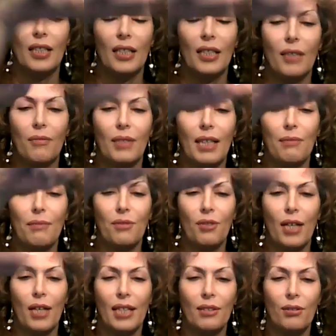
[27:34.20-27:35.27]
of what I'm
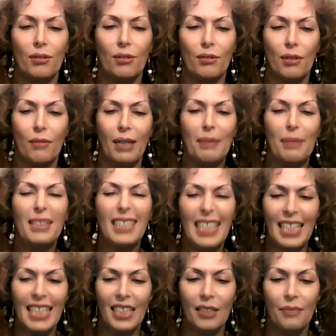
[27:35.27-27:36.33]

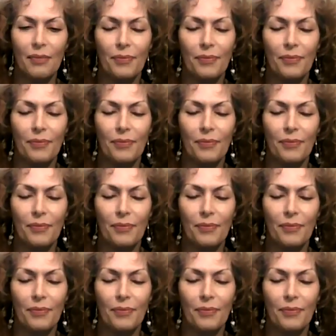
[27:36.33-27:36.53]
seeing.